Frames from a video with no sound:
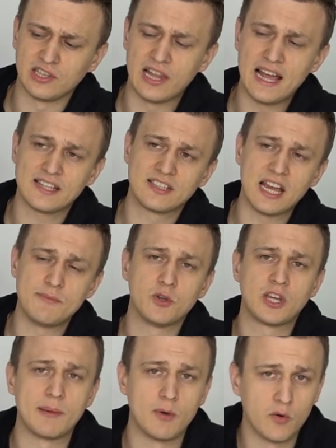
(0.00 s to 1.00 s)
the last time you
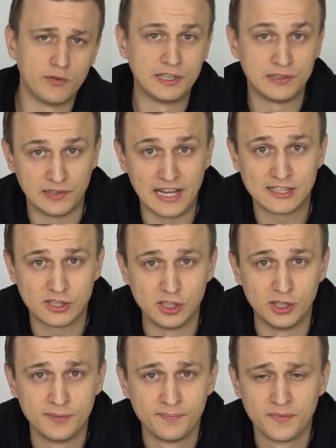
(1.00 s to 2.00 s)
came over, last
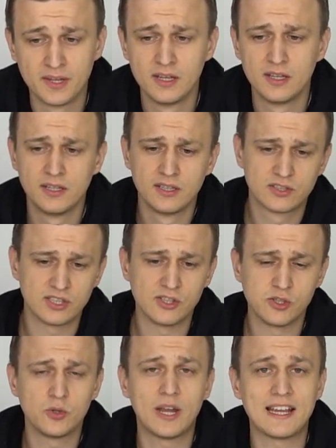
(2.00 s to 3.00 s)
year,
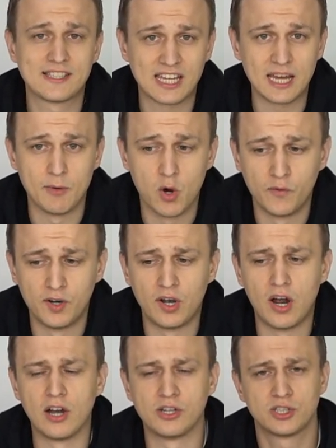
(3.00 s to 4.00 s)
since you guys came
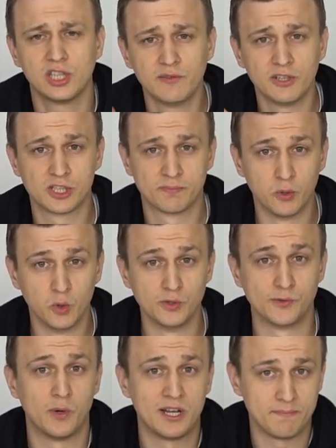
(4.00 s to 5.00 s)
over, our silver
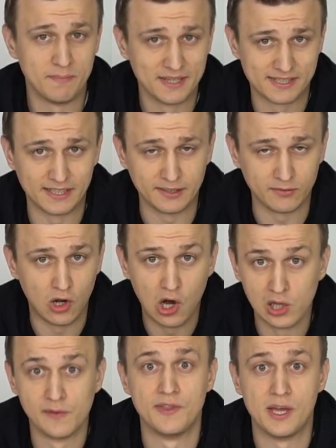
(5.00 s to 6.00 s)
spoons went missing,
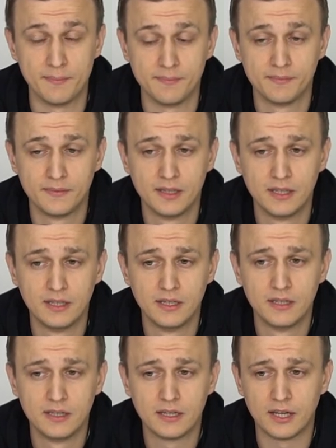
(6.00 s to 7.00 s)
all of them.
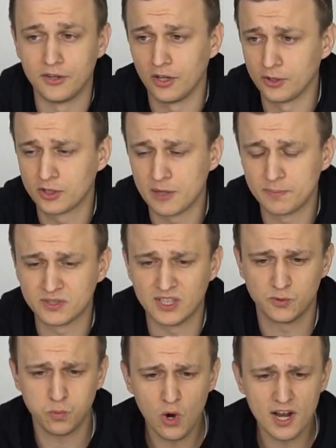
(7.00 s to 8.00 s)
And the other couple
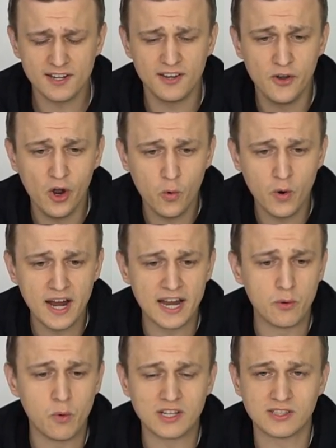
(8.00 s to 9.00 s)
says, what? No way,
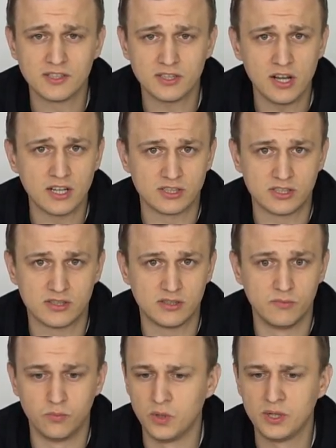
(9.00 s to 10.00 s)
it wasn't us.
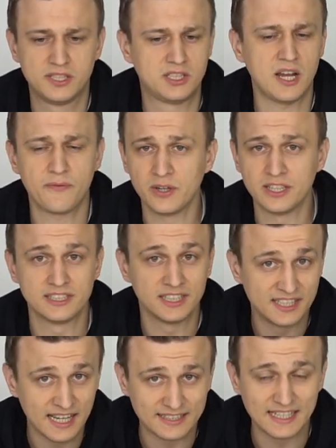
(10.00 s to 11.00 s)
We definitely
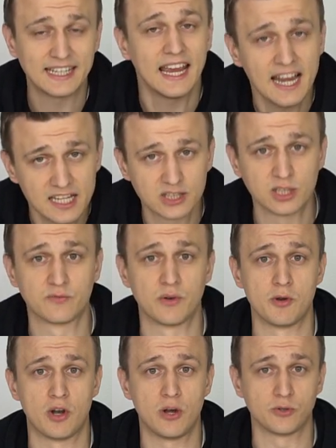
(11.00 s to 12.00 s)
did not take anything
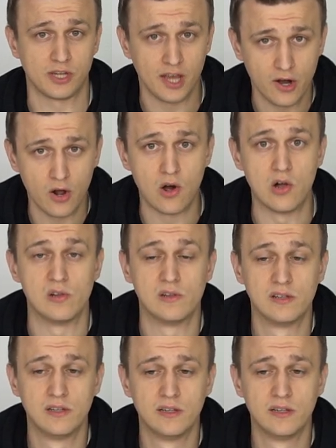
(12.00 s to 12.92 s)
from your house at all.